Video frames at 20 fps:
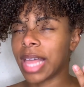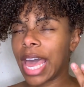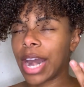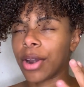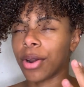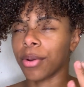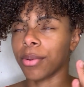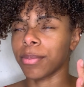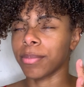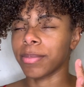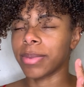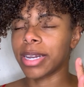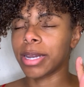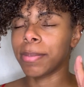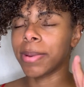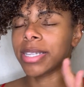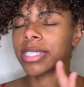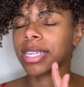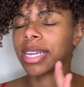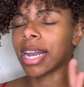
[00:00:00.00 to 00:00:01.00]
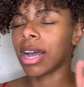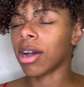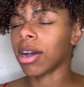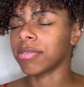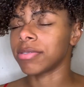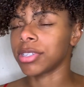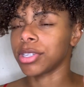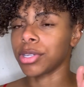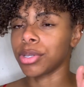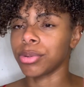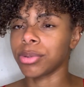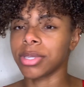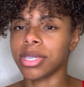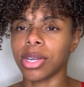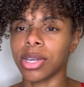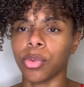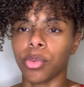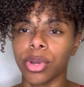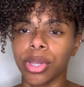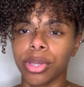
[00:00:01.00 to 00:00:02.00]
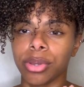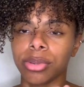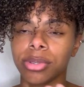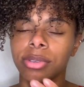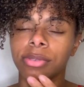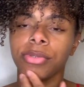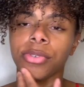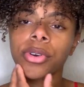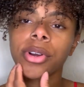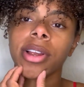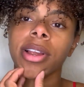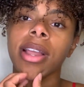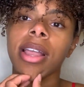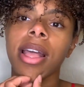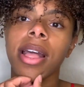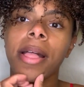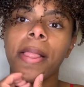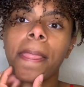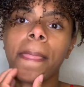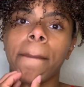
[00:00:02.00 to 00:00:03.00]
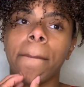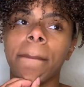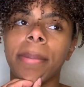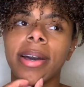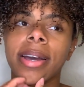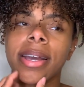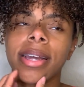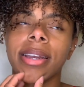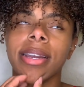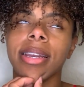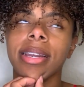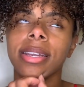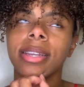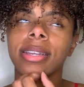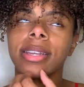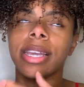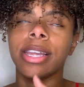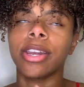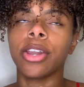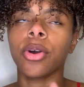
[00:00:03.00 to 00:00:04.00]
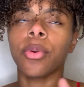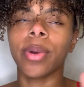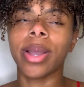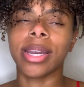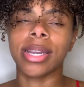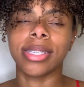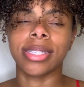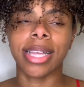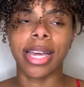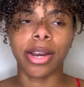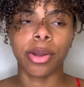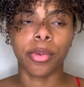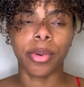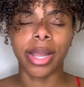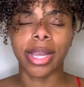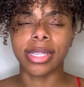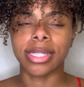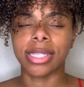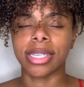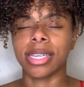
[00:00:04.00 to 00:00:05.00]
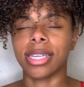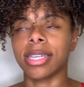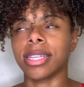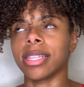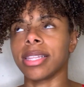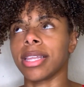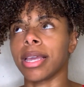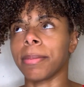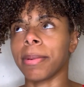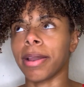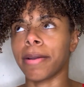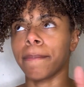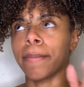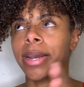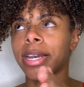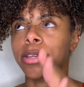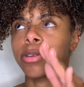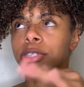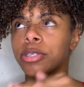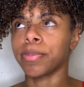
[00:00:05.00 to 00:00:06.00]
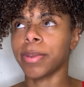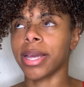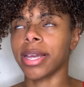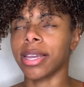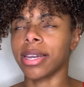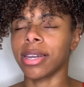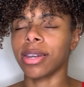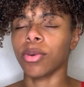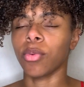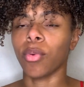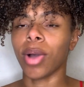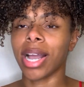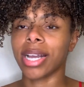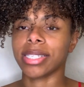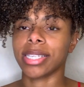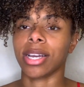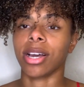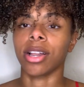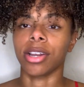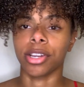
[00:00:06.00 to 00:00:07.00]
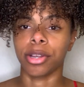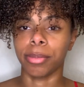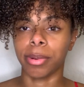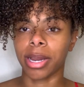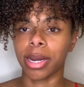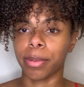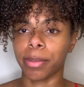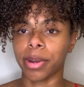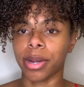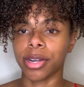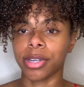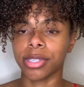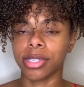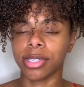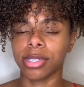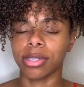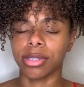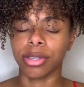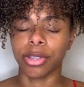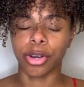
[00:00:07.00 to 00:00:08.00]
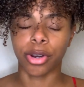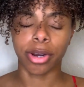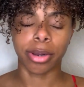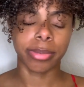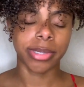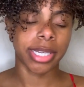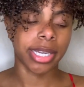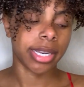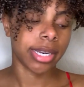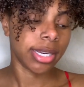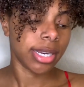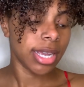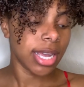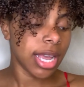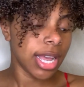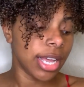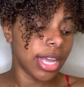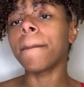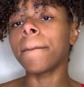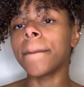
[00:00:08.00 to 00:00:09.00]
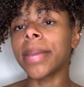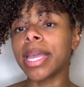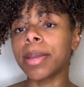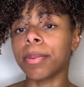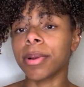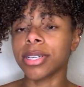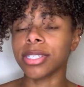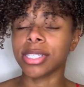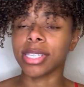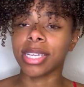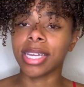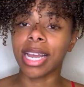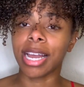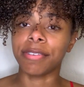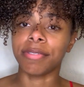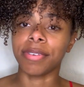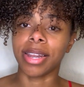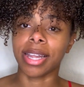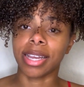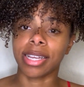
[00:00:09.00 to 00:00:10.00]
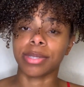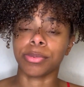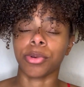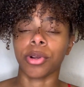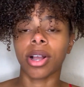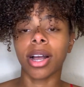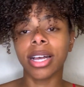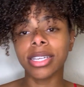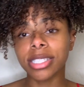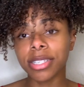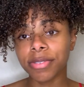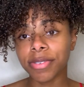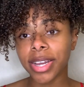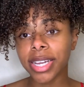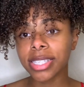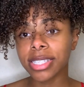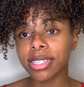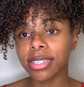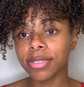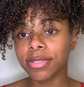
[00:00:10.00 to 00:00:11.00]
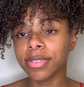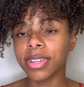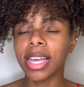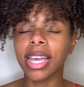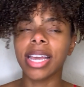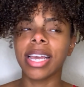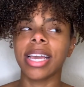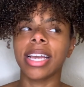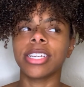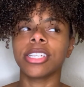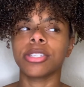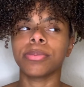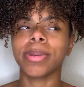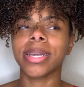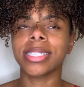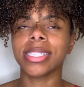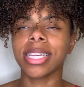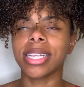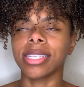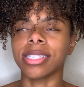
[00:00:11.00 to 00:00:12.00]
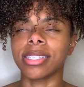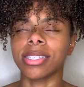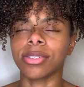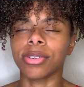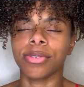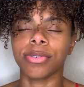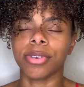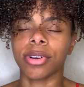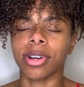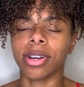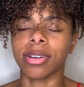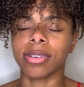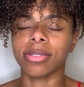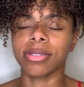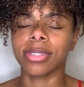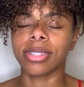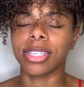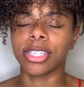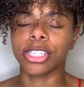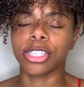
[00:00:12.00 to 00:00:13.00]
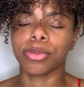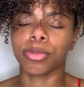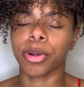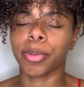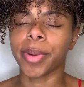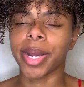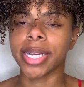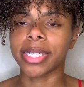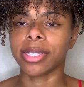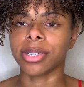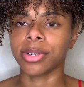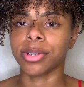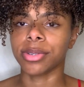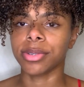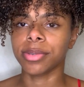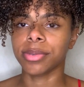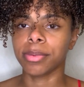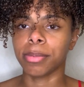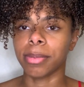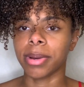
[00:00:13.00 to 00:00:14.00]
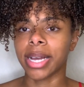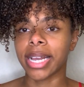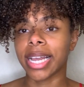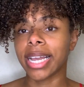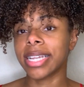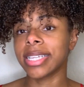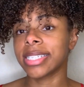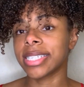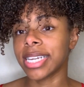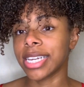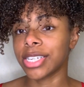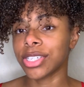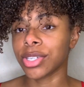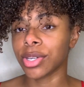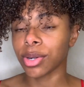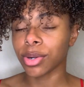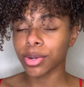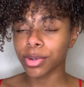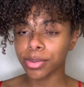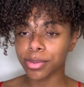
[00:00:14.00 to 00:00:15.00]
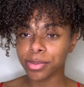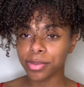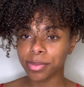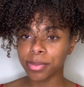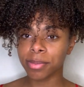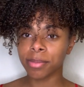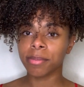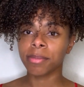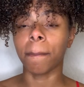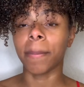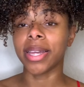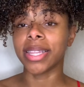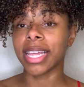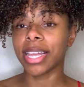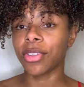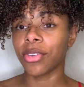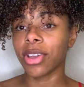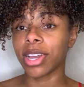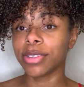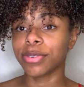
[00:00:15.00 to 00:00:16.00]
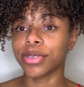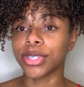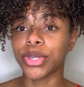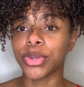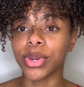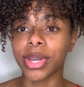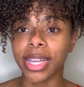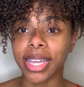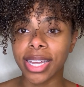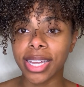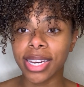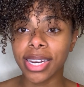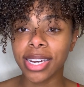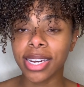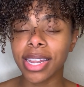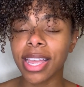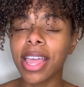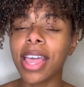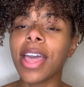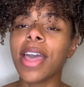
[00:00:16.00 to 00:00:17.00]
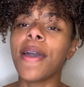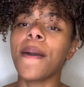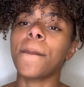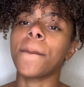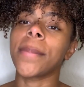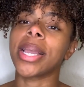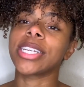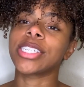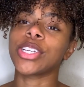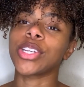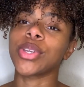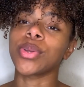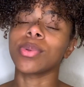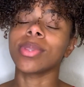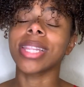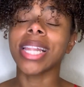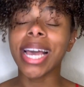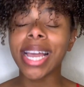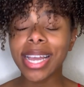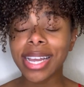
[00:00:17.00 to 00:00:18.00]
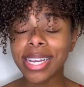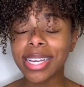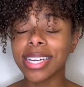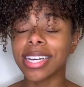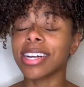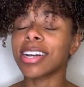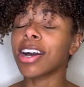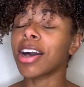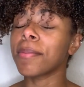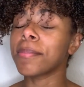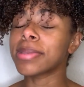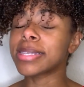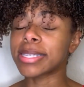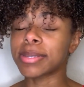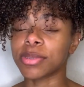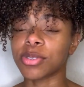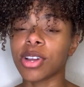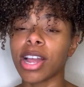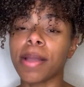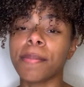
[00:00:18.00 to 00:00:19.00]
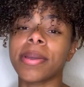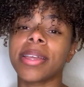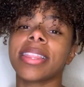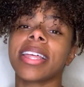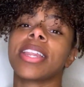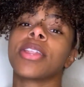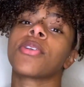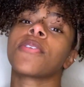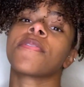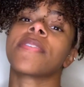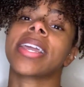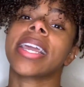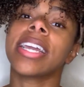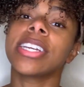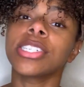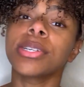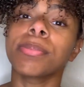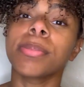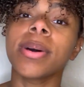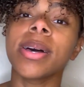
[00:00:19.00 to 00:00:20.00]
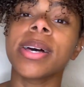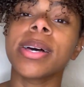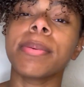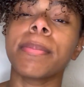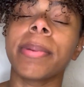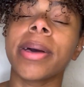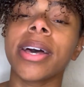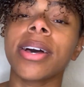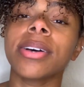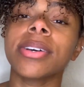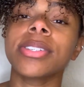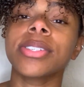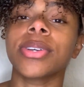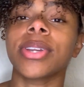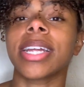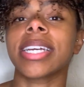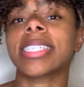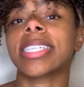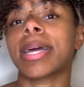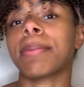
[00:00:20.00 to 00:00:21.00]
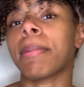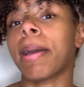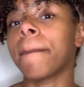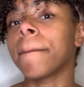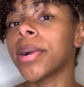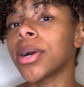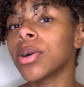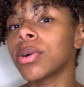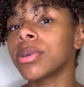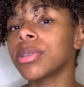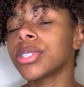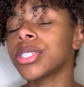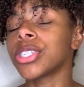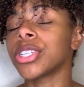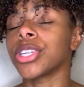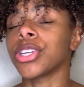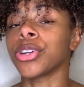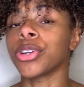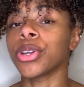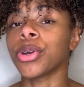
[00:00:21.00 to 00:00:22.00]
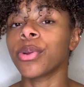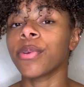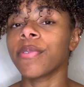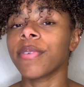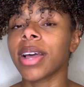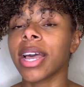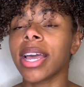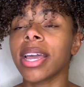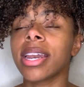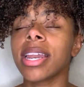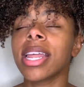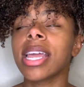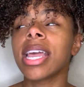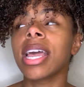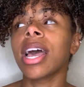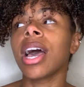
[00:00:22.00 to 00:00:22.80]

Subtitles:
I don't know, it depends on how often you use it and what you use it for, but in no way does that equate to the amount of money you spend waxing all of your body parts. You know what I'm saying? Me personally, I feel like it's more cost effective. It just makes sense overall. It's just more practical. But again, to each their own. But thank you guys for tuning in. Make sure you like, comment, subscribe, hit that notification bell so next time I post, you're notified.